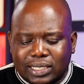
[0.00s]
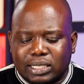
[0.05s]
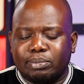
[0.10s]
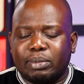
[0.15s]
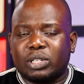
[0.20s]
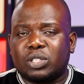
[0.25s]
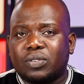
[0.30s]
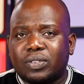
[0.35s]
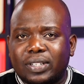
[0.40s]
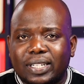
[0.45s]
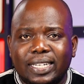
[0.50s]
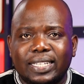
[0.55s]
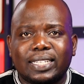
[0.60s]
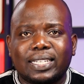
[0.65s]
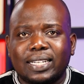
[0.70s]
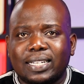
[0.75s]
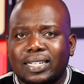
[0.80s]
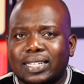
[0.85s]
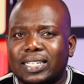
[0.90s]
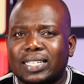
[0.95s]
Just a matter of
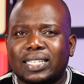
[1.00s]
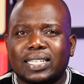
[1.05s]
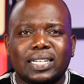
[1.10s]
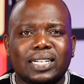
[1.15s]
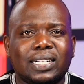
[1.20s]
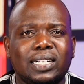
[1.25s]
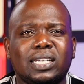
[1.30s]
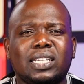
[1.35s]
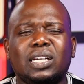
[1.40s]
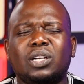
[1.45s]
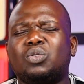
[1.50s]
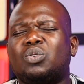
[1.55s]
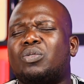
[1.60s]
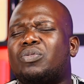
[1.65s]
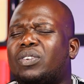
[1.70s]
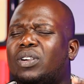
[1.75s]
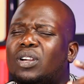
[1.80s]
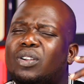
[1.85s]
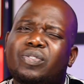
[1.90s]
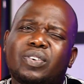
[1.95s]
clicking, no
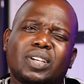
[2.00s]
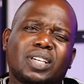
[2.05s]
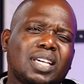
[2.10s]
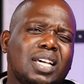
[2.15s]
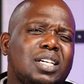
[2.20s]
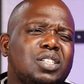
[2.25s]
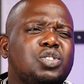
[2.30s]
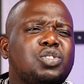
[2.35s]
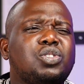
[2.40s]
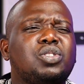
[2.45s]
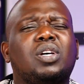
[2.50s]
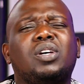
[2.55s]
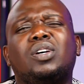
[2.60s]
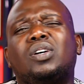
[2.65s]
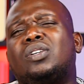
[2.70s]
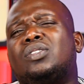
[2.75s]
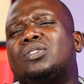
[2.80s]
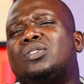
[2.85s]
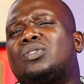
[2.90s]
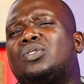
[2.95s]

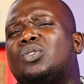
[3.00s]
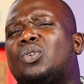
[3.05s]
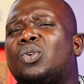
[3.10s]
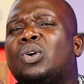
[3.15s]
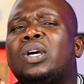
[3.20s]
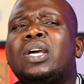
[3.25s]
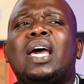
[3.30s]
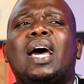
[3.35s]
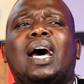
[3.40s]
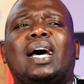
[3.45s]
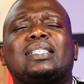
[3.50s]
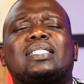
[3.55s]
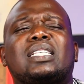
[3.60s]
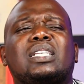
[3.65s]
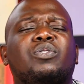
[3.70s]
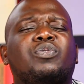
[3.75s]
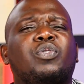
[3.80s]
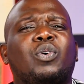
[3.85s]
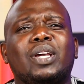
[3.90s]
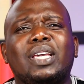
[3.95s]
verifications, no
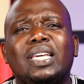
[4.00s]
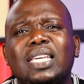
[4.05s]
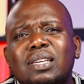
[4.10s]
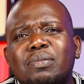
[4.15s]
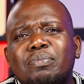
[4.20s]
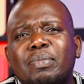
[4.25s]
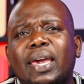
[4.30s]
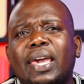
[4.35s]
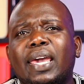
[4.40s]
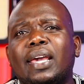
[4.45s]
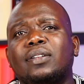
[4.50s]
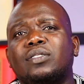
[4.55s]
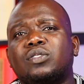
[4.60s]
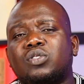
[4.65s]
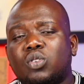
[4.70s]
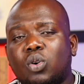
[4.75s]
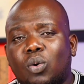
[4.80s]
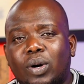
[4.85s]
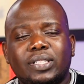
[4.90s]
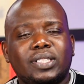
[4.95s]
asking for
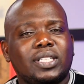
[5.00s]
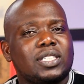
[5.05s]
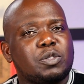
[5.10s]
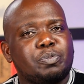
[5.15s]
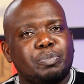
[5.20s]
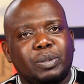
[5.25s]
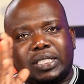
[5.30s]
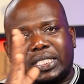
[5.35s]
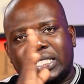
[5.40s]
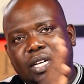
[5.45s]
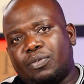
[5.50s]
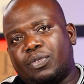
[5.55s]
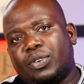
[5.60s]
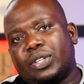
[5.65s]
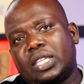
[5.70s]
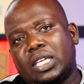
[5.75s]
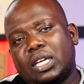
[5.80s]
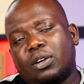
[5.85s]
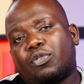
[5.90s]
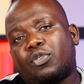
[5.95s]
emails, no, it just picks
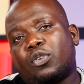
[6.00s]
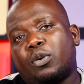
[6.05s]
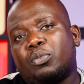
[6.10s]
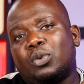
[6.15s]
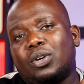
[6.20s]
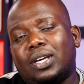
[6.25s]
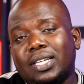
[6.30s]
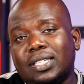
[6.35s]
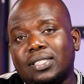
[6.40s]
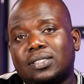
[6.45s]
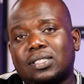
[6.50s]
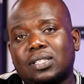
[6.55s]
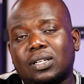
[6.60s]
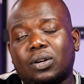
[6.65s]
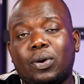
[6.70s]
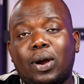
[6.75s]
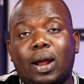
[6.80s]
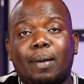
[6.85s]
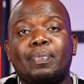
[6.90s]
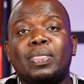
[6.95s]
everything from your
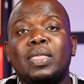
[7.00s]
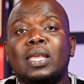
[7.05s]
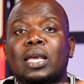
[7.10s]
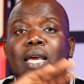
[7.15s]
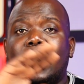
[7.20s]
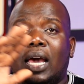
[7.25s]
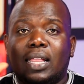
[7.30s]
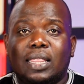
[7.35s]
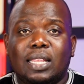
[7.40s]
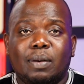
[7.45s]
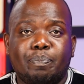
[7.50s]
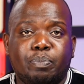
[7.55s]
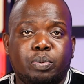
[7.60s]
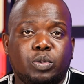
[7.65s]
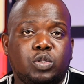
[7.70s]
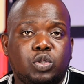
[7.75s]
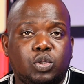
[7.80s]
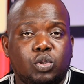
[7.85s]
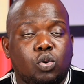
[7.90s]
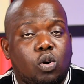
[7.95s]
Instagram and then
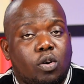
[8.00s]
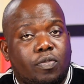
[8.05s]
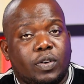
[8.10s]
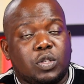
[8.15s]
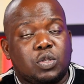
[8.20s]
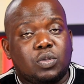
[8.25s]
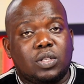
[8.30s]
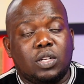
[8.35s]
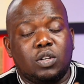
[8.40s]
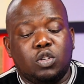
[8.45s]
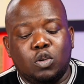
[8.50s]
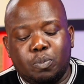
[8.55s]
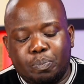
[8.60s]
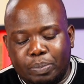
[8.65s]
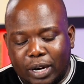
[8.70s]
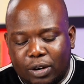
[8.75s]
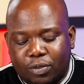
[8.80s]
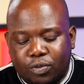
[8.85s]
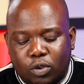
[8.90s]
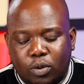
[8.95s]
puts you over to the new
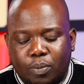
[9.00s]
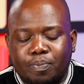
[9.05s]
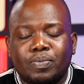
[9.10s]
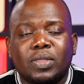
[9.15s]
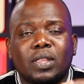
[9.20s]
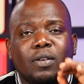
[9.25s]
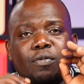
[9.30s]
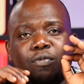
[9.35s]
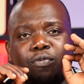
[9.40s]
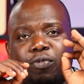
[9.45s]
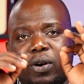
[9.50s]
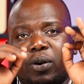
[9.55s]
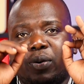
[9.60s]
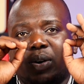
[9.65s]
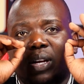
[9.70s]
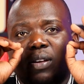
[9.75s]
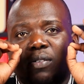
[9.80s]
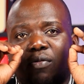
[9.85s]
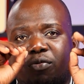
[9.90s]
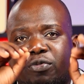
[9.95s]
platform.
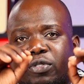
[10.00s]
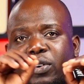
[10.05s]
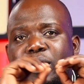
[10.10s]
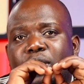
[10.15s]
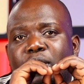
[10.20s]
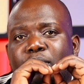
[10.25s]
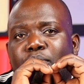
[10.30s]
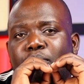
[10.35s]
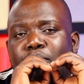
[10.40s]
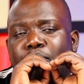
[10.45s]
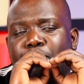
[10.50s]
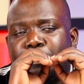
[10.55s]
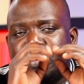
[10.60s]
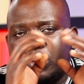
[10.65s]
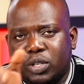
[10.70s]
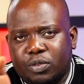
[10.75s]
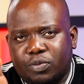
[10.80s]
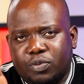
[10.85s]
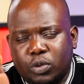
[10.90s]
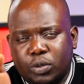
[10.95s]
Very, very
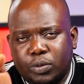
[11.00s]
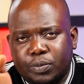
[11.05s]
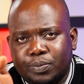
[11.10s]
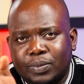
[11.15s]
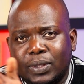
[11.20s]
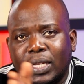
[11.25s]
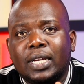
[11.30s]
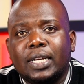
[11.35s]
beautiful.